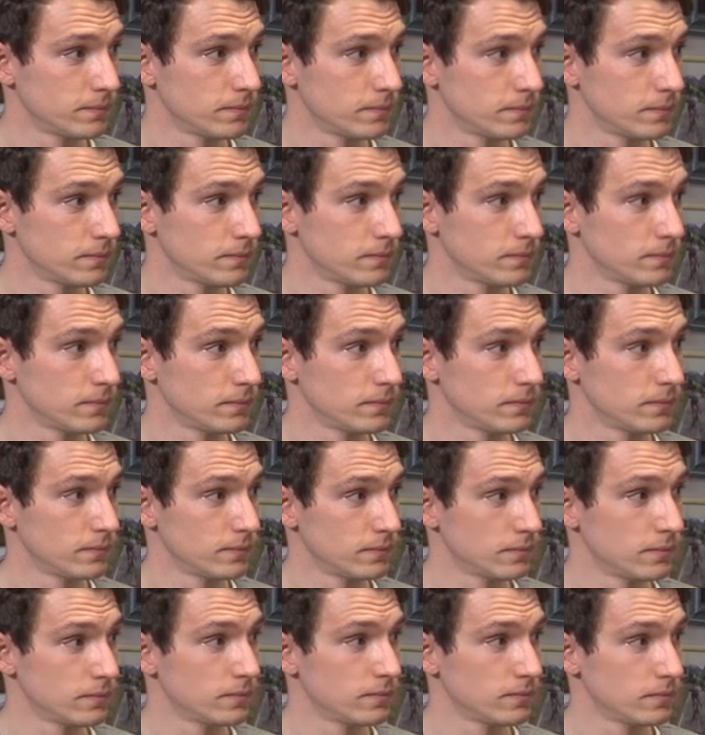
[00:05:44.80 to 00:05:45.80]

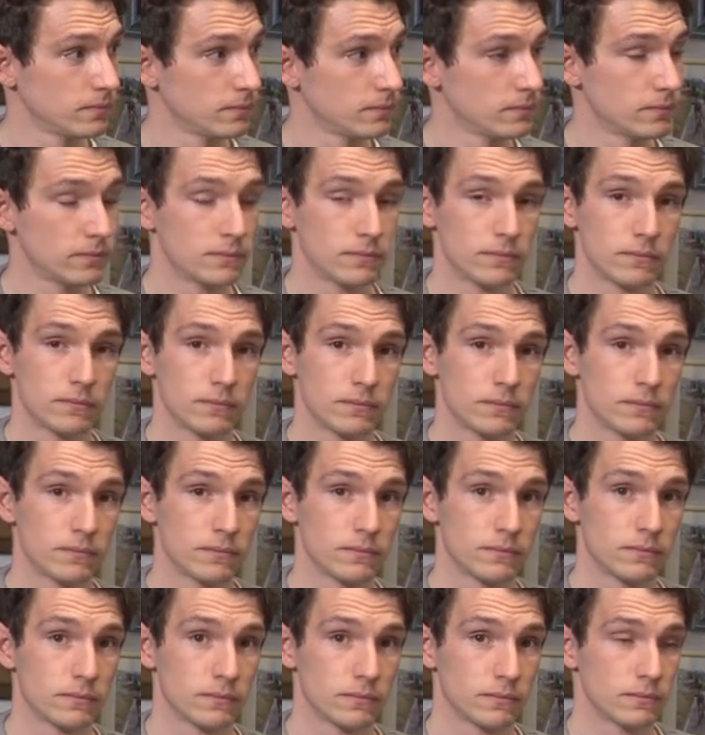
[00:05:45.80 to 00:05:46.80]

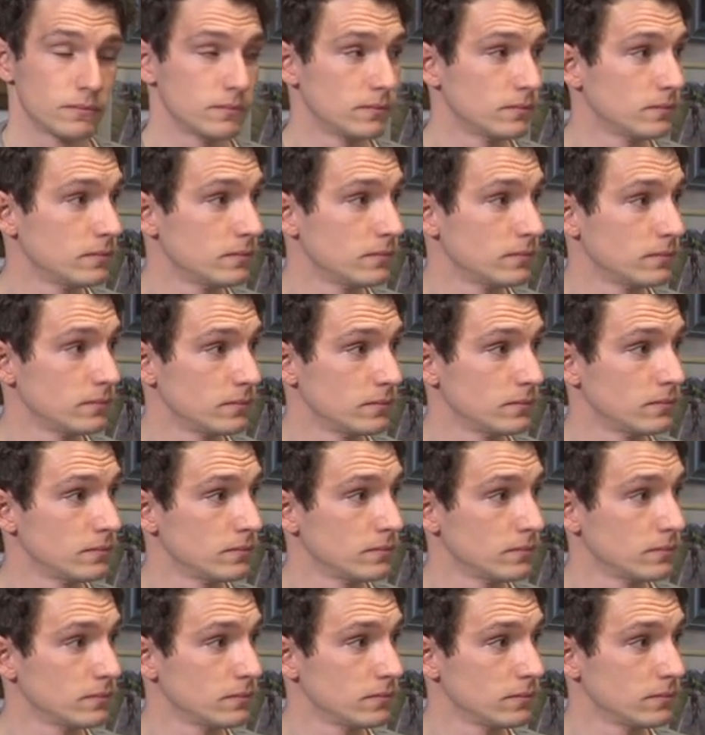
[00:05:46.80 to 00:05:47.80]

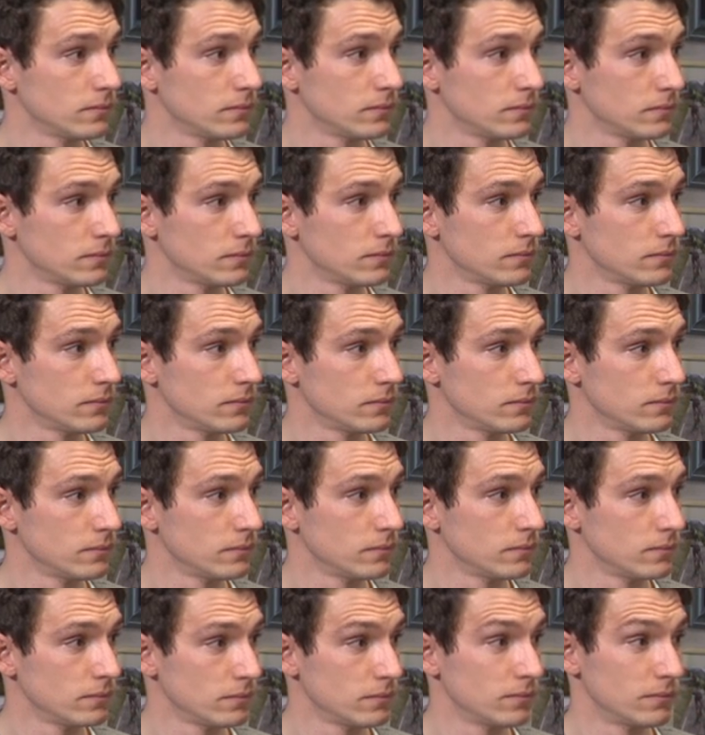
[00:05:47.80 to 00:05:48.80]

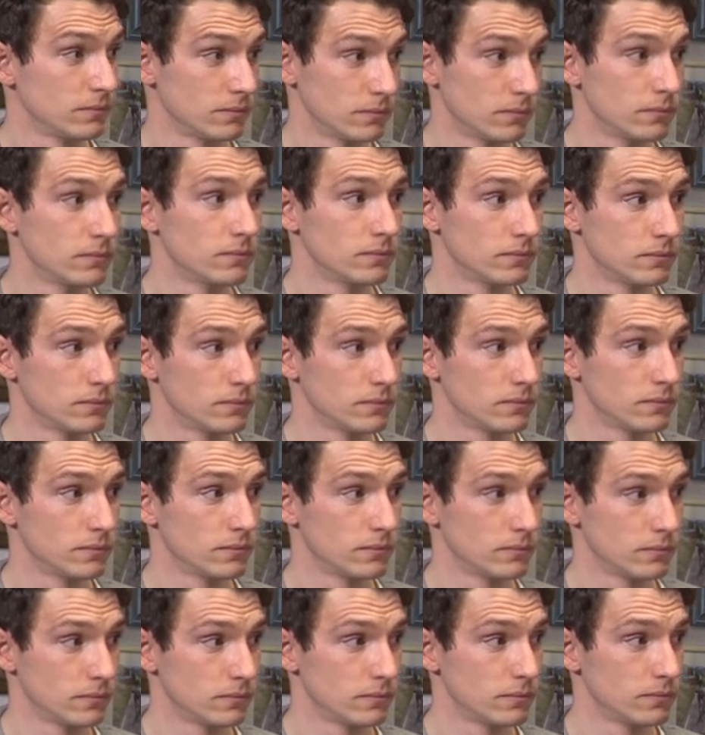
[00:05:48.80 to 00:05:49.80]

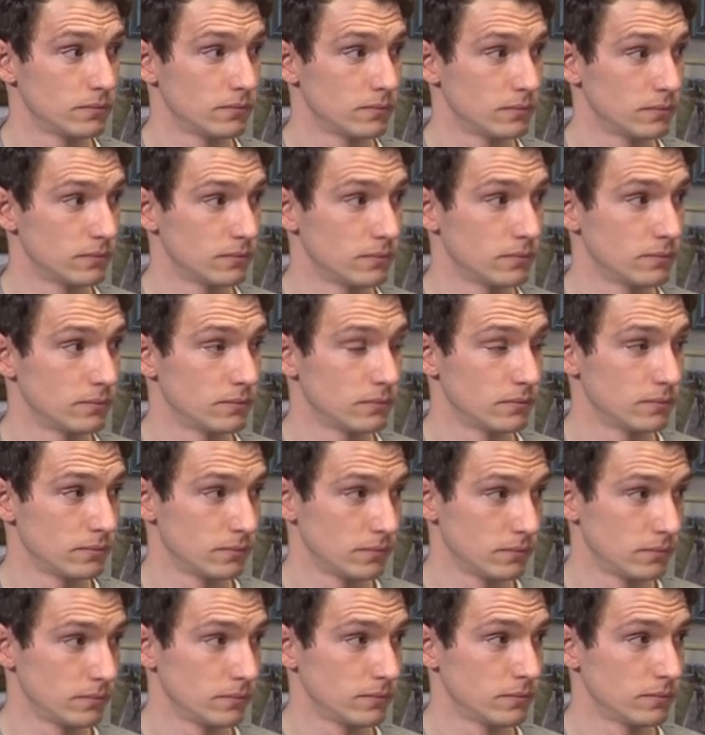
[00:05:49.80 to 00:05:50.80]

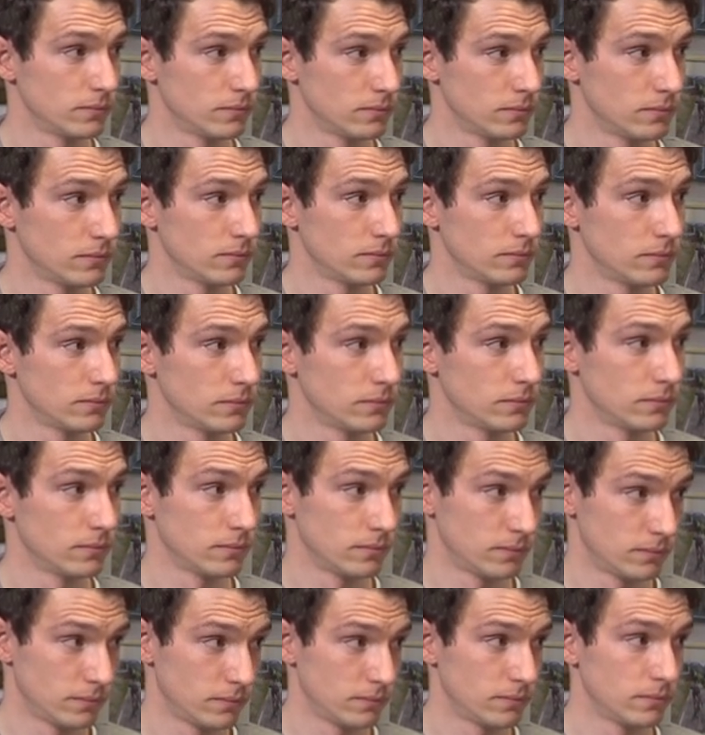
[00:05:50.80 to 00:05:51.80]

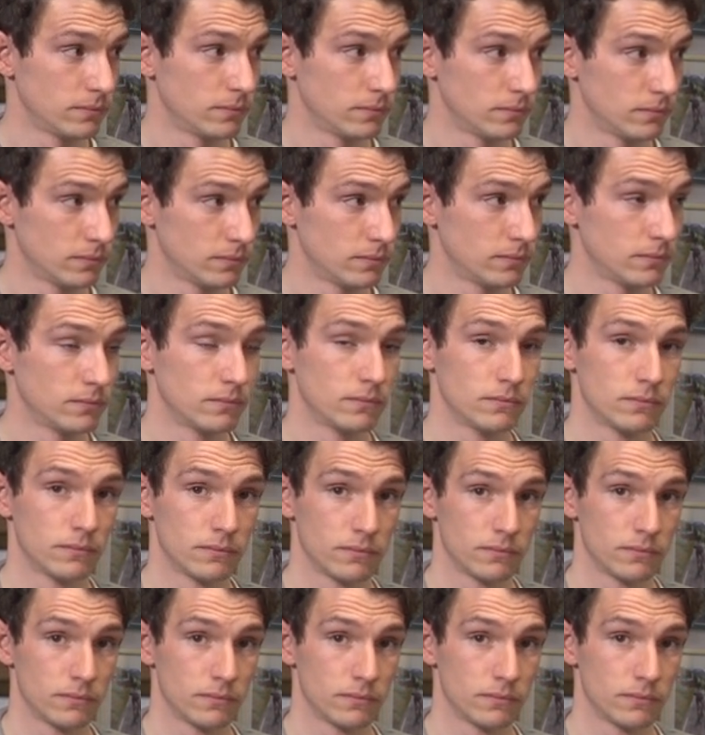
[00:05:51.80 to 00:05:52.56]
(silent)